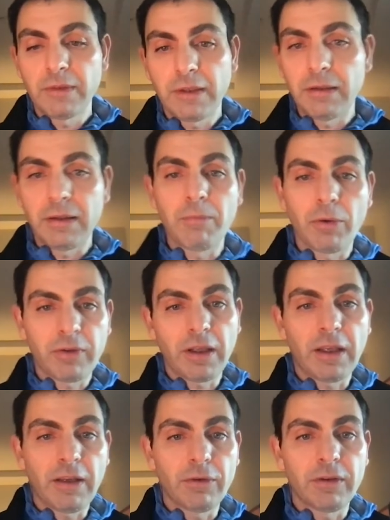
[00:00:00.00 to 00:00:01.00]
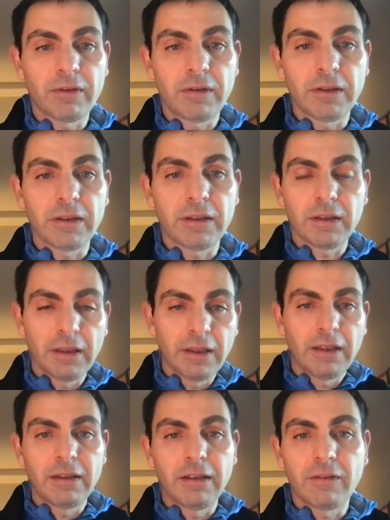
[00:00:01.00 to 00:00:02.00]
They both can give you this
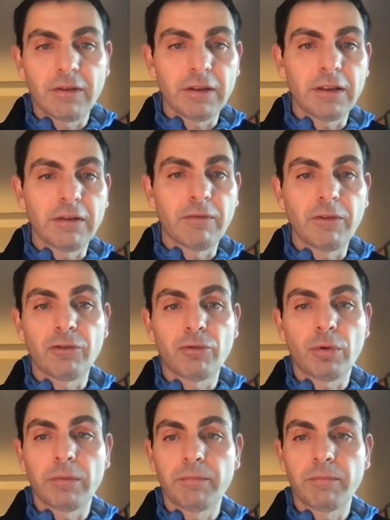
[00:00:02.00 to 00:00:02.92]
visual